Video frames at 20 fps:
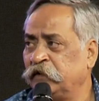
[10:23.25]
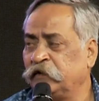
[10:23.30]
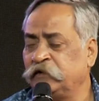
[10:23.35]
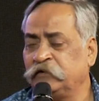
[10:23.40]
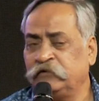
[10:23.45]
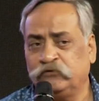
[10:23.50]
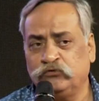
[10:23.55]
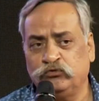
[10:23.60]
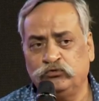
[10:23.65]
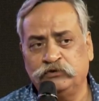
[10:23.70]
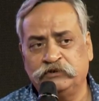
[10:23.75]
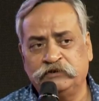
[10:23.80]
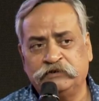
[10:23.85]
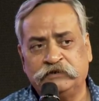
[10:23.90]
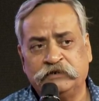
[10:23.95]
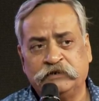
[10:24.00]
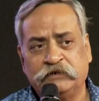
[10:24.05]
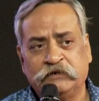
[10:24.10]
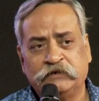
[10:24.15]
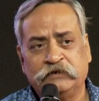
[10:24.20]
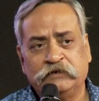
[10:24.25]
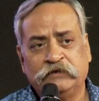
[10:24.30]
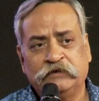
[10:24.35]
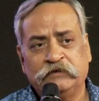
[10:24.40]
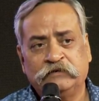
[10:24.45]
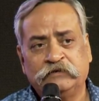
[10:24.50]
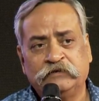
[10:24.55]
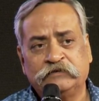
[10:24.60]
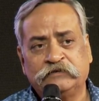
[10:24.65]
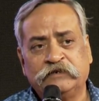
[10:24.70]
and two is
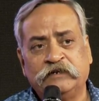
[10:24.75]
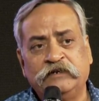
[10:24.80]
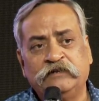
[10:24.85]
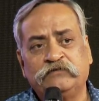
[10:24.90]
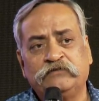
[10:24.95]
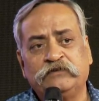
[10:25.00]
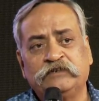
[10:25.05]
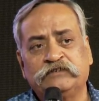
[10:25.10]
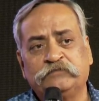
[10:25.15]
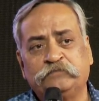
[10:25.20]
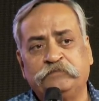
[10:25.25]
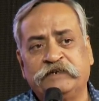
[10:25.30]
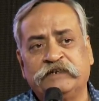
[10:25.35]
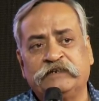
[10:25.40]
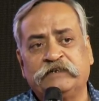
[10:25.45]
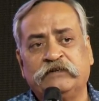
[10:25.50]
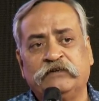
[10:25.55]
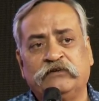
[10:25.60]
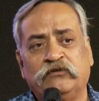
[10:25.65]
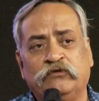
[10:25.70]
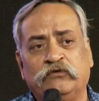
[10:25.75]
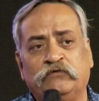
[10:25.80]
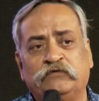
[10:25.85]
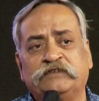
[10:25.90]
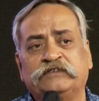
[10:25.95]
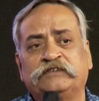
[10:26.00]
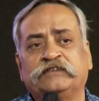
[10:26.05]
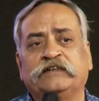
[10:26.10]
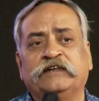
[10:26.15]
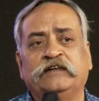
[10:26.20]
the self-respect
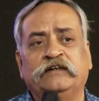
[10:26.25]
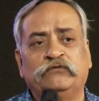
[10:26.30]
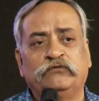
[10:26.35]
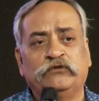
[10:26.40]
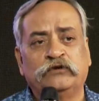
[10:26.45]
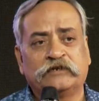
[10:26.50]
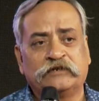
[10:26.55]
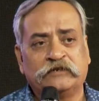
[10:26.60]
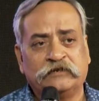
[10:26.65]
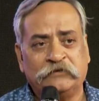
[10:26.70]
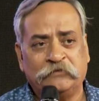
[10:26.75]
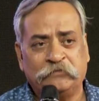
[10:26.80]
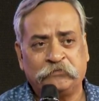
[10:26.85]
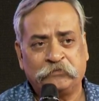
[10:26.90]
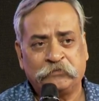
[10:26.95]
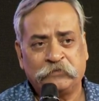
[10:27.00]
of a skilled worker.